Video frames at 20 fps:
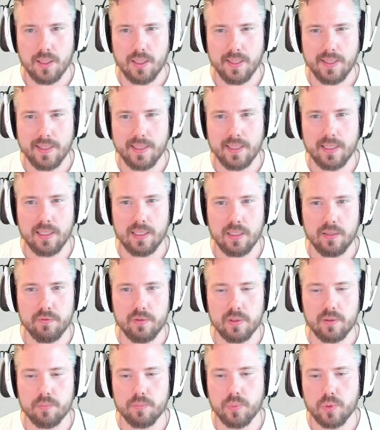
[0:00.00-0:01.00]

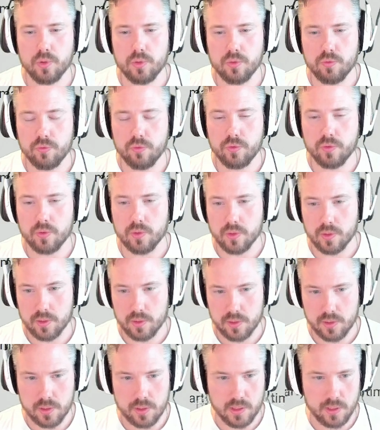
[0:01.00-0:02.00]
11.4
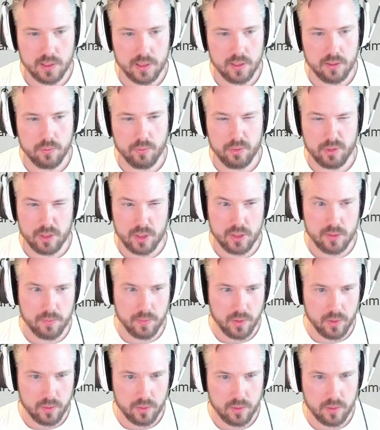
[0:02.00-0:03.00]
conceal with smoke.